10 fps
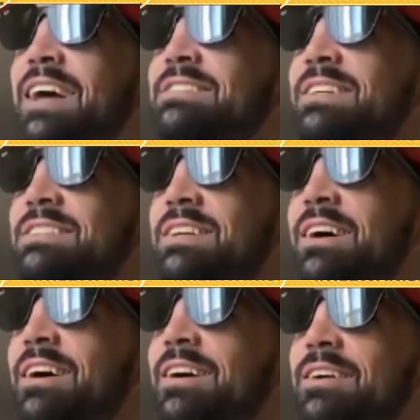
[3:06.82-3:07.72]
I just
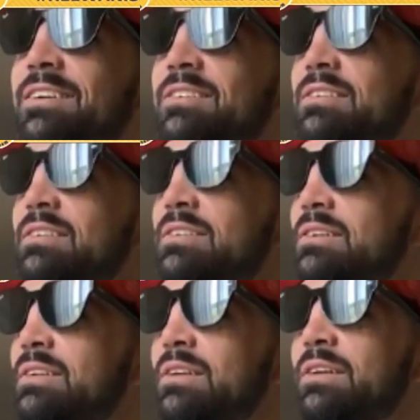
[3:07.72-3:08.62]
uh
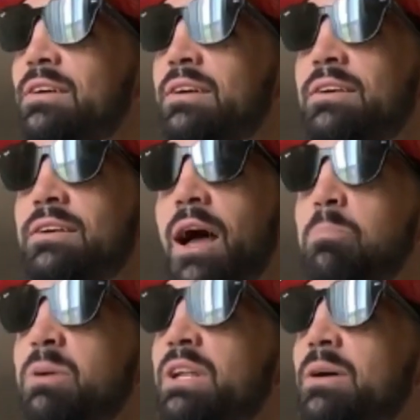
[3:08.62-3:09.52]
I
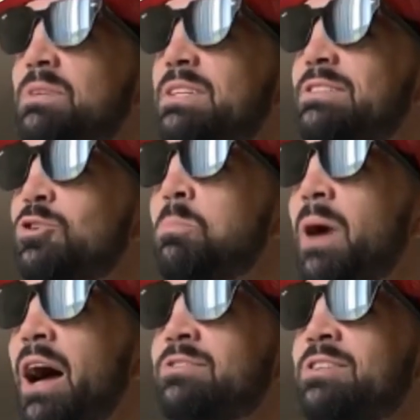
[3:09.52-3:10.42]
beat up these two
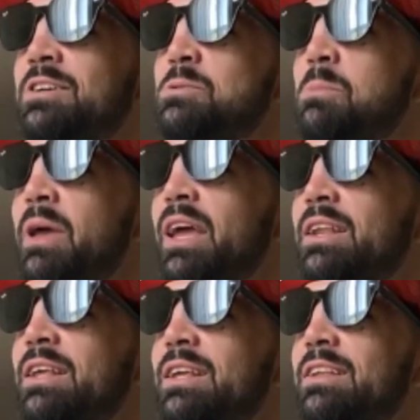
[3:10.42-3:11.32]
bouncers,
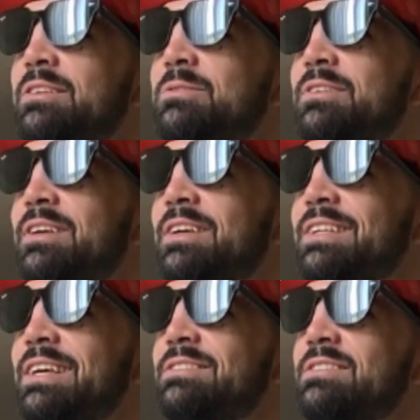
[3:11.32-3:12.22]
man, and this
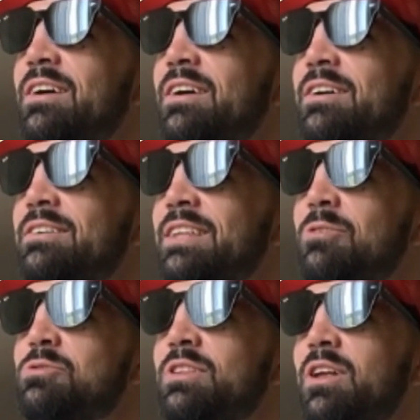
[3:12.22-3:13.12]
in this uh
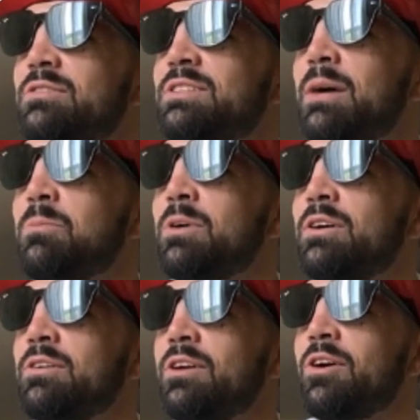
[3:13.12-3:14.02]
that was a long time
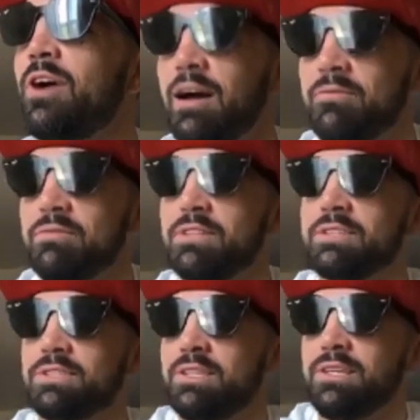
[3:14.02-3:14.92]
ago though,
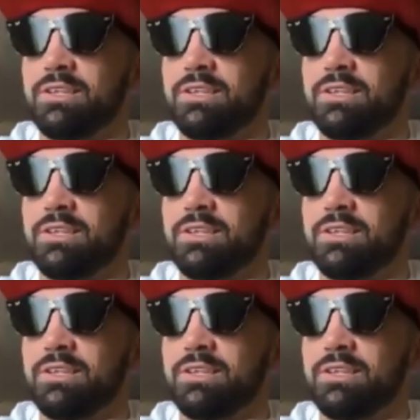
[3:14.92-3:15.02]
obviously.